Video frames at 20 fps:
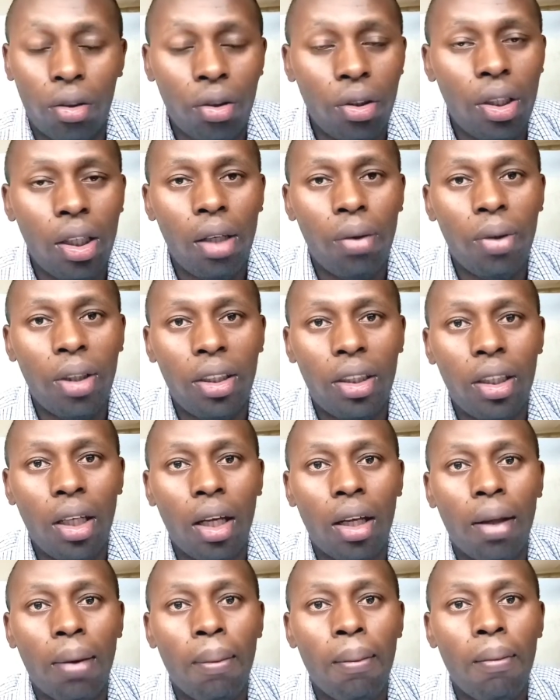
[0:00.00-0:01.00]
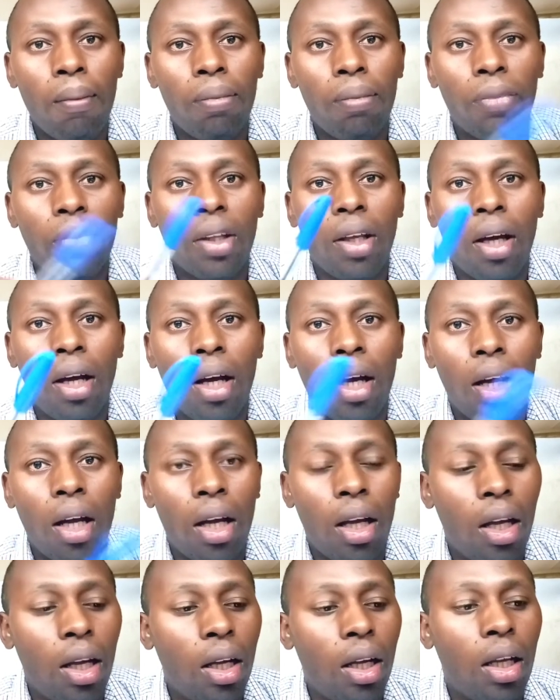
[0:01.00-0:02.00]
today we check
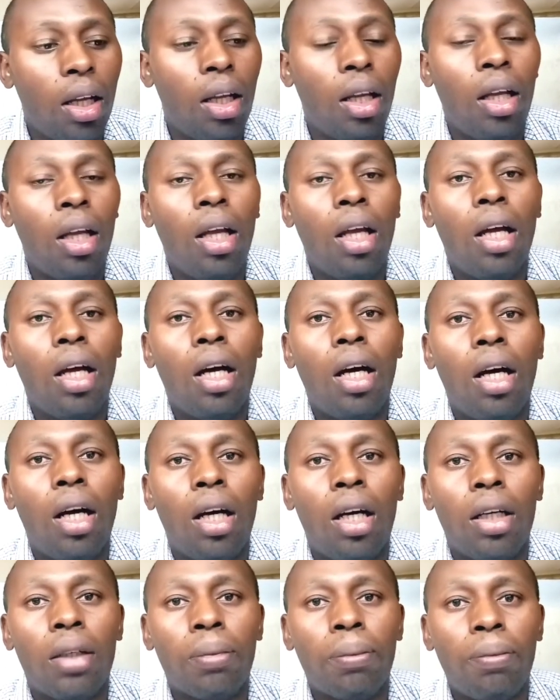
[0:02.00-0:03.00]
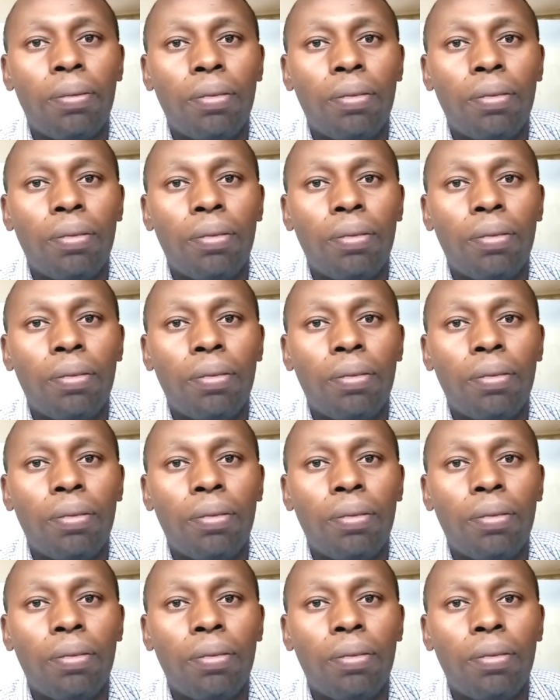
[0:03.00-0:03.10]
uh, uh,